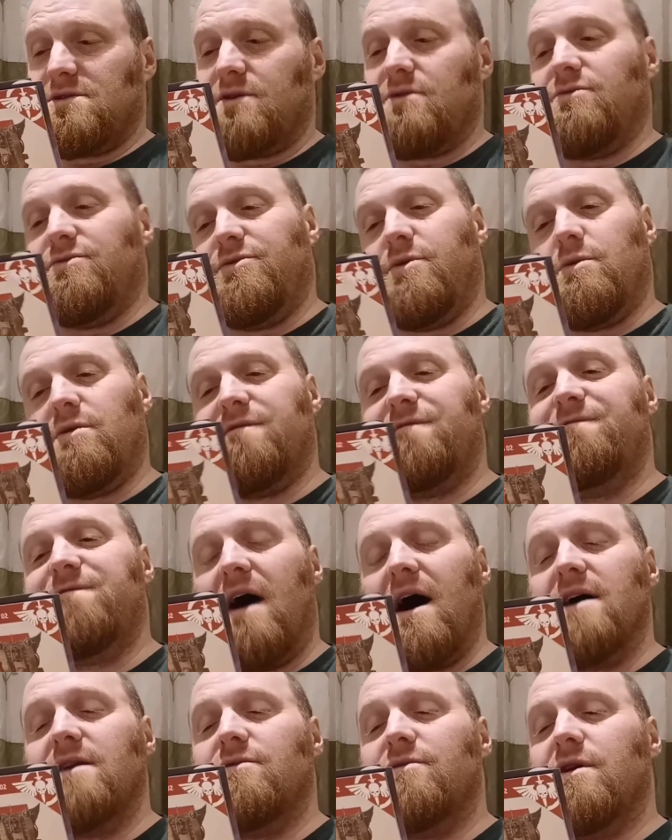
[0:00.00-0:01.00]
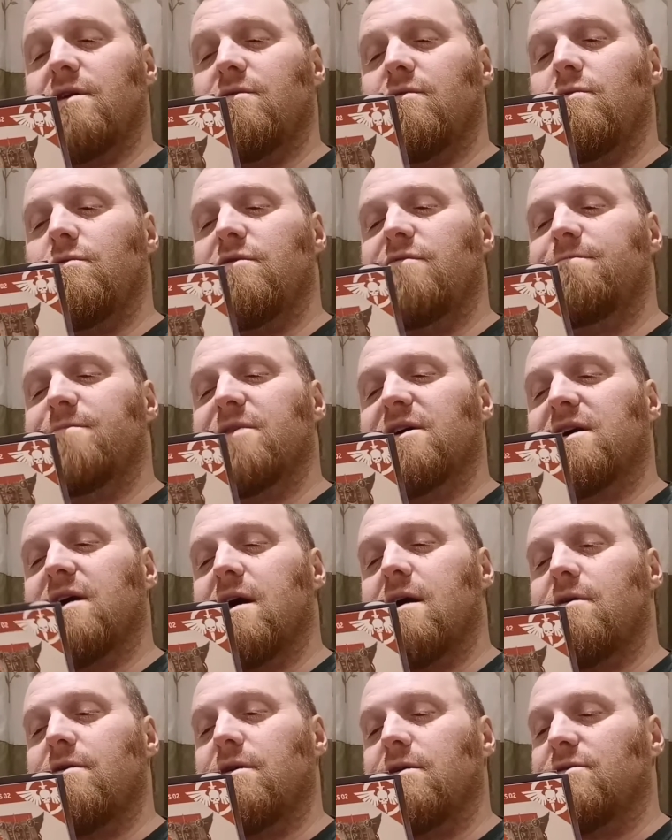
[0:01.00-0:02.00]
the refinery moon of
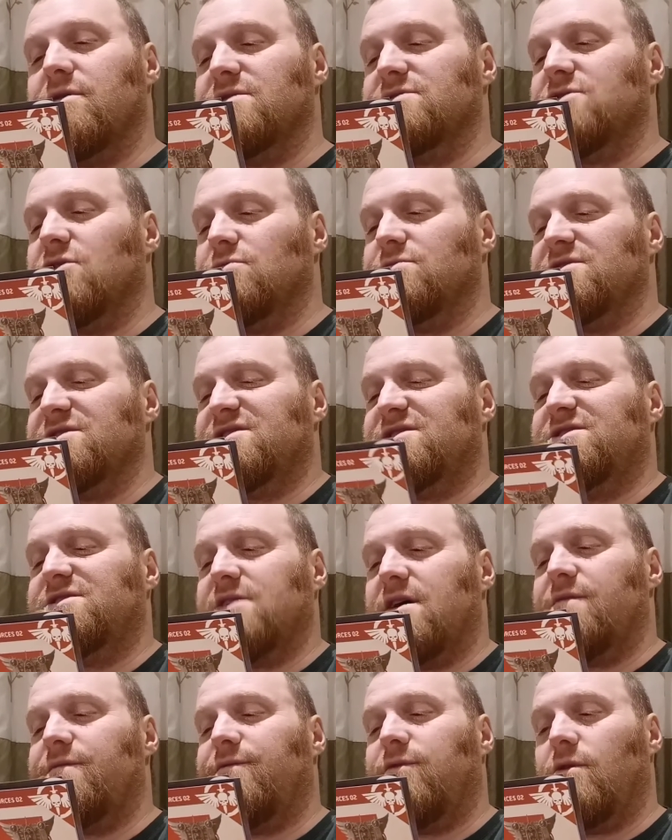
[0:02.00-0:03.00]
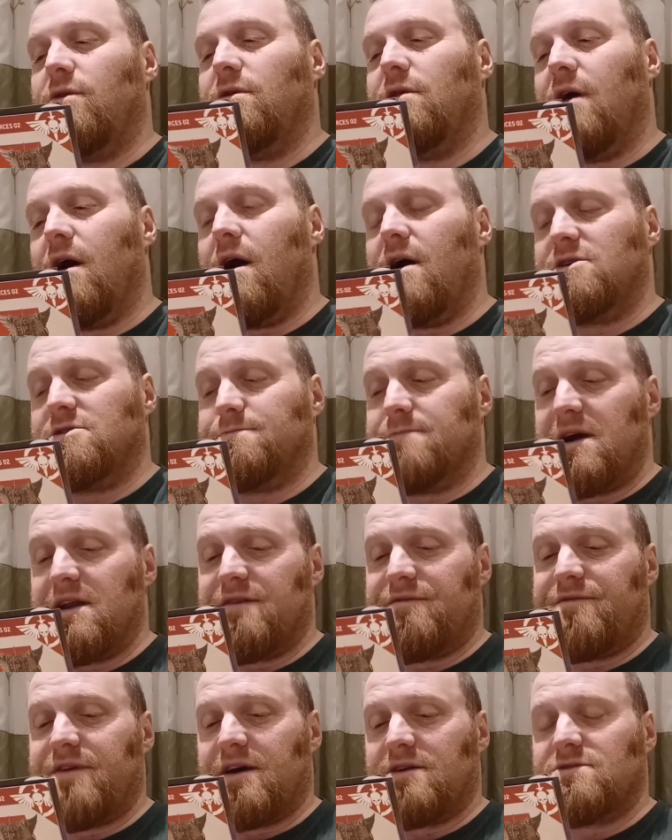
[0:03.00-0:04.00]
Magaria is home to several large
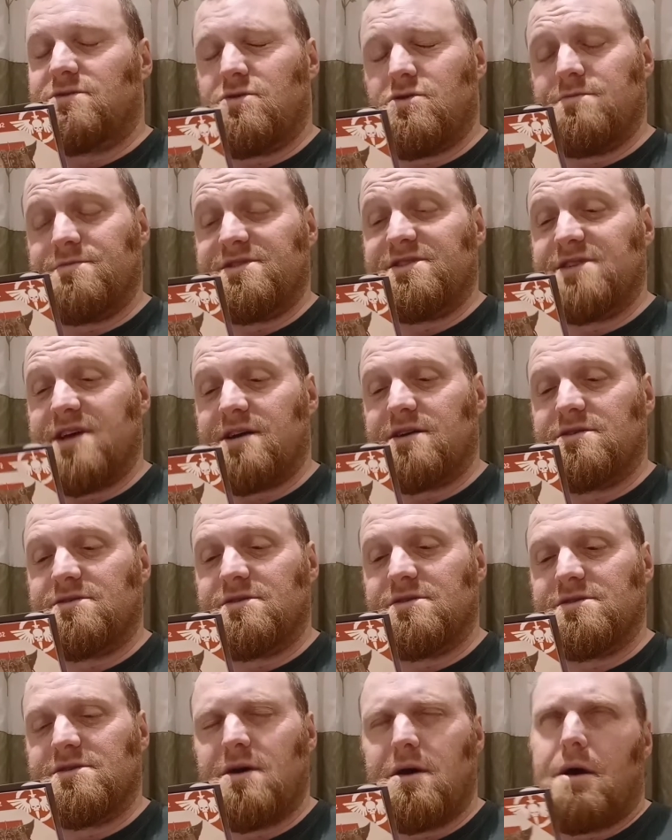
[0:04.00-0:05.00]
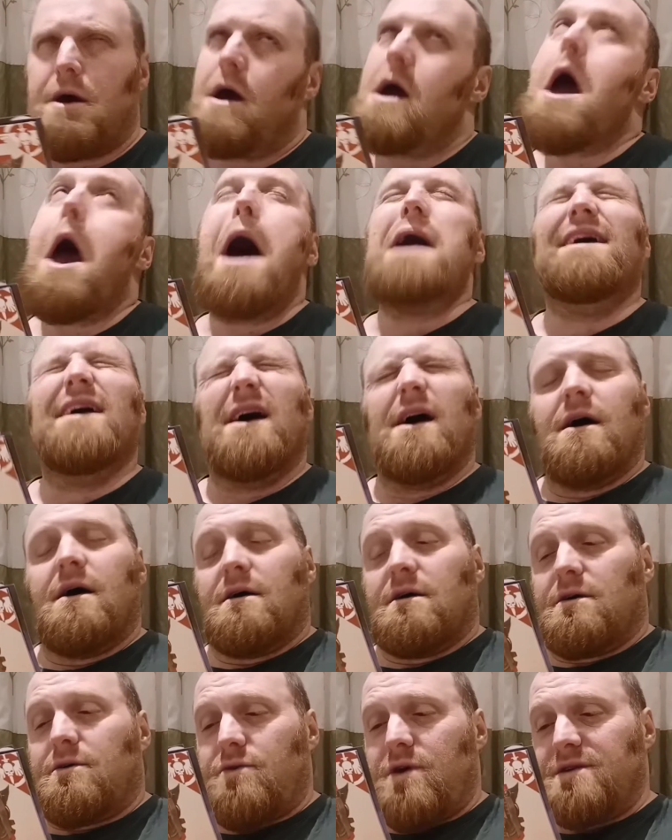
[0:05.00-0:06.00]
manufactorum sectors,
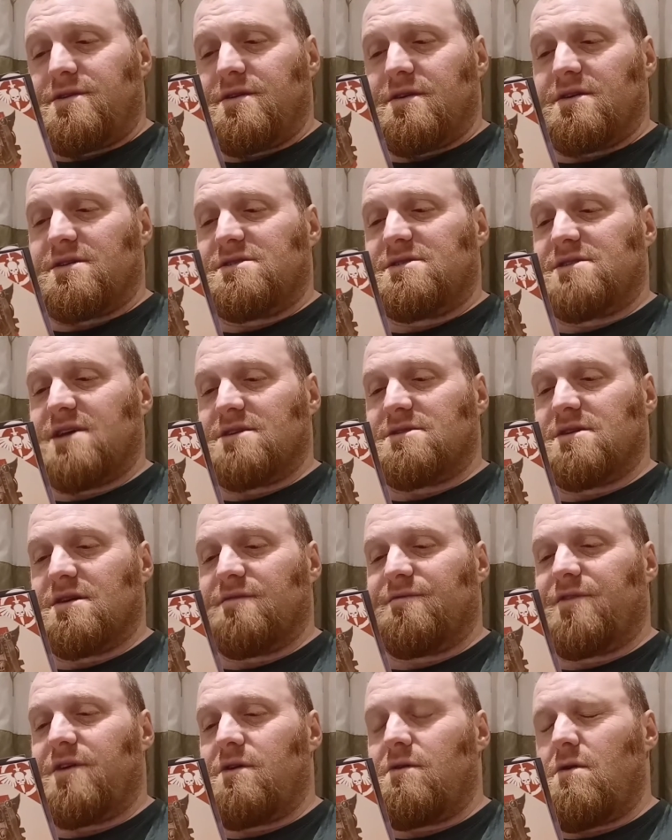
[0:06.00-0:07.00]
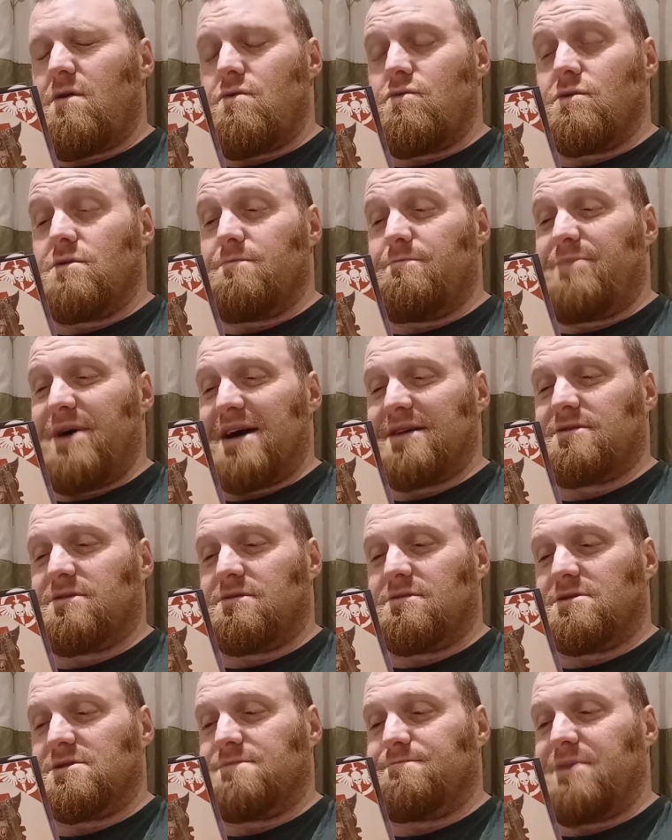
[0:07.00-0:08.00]
creating a setting for your own
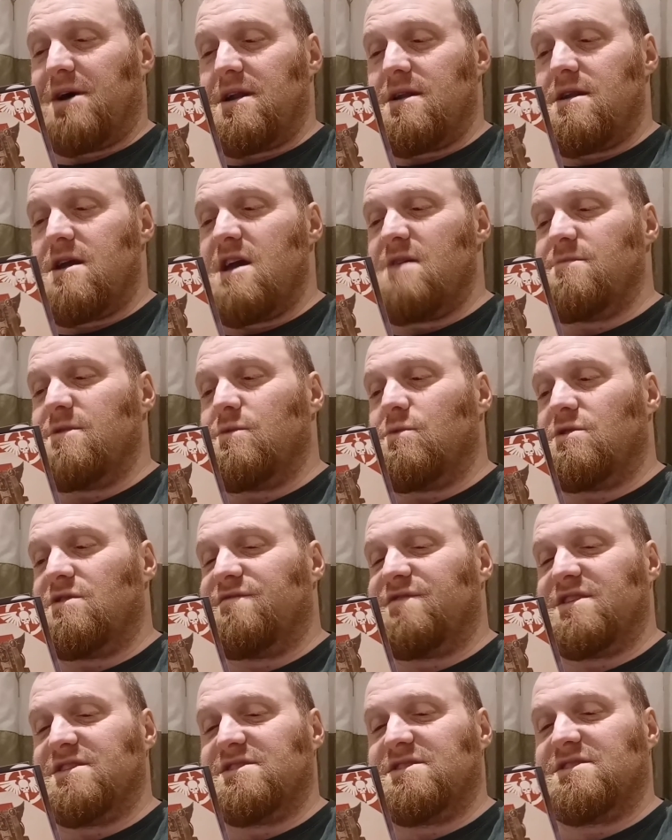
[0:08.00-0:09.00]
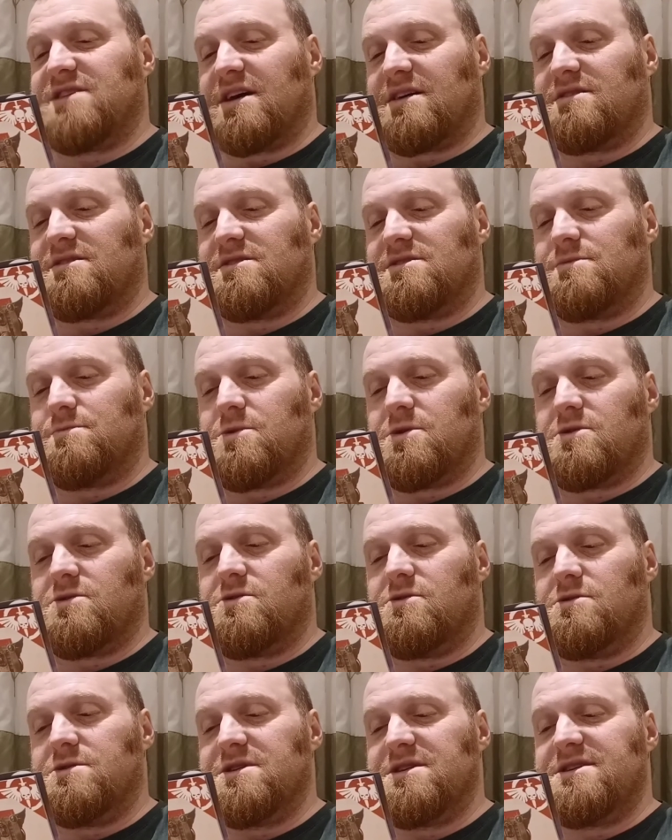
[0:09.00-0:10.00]
battles by naming one of these sectors and
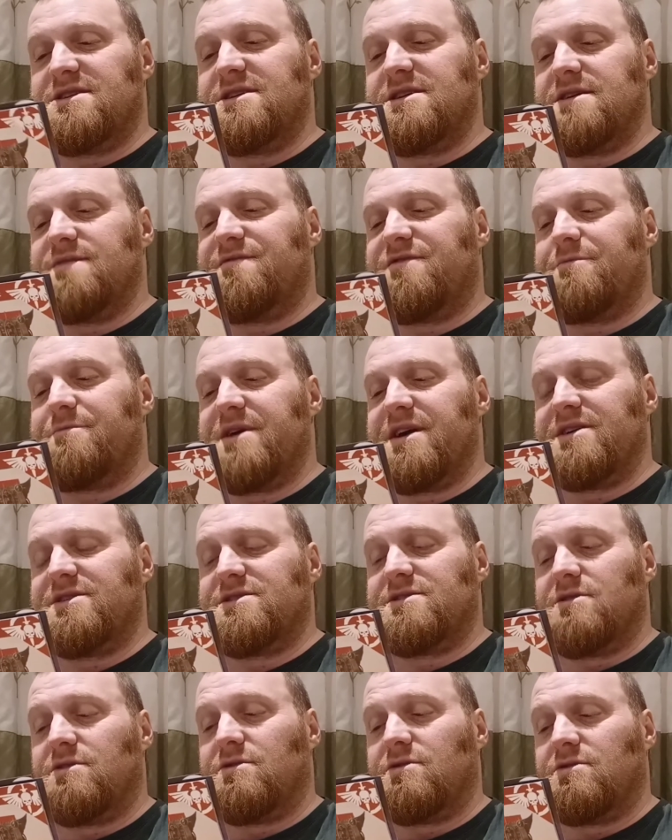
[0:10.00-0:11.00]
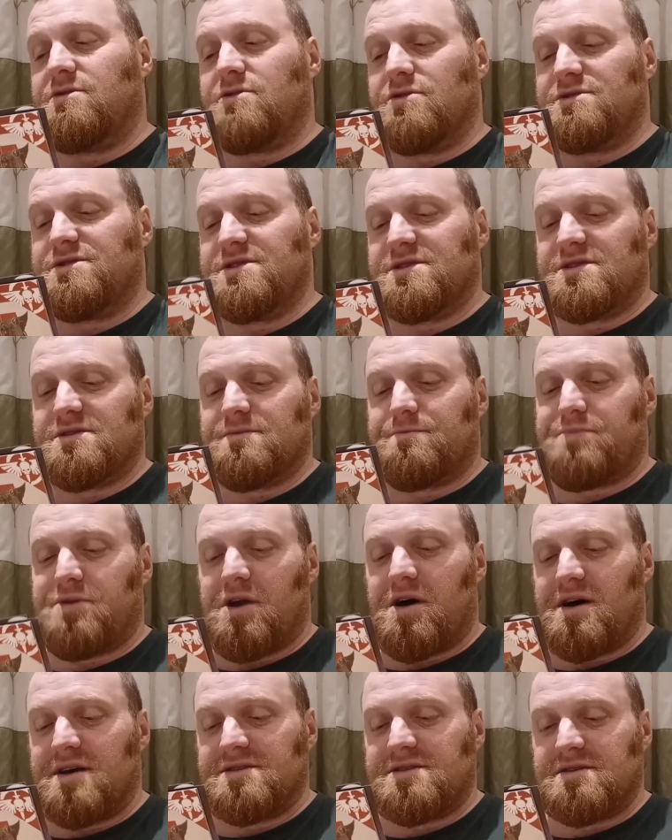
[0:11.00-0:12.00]
recording key information on the goods it
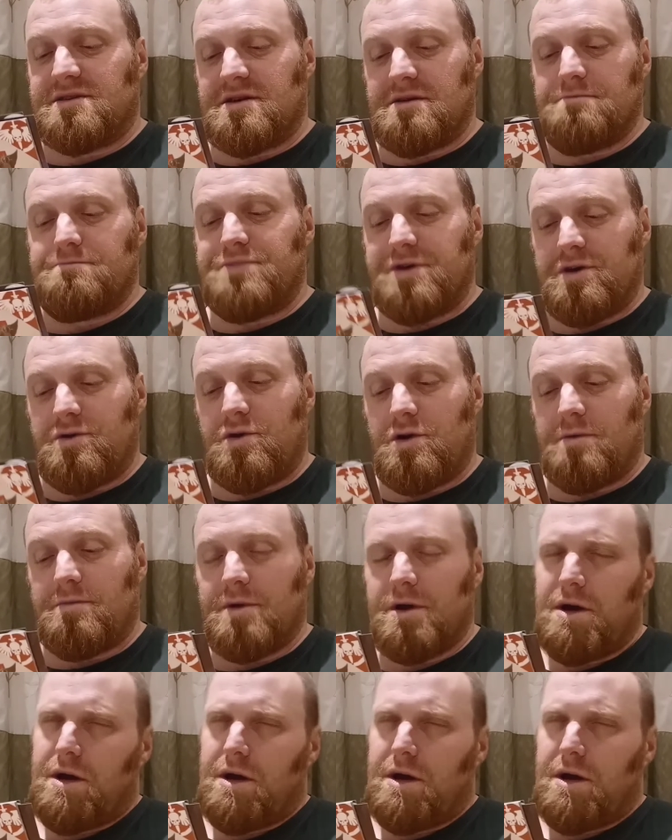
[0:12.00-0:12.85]
supplies to the Imperium.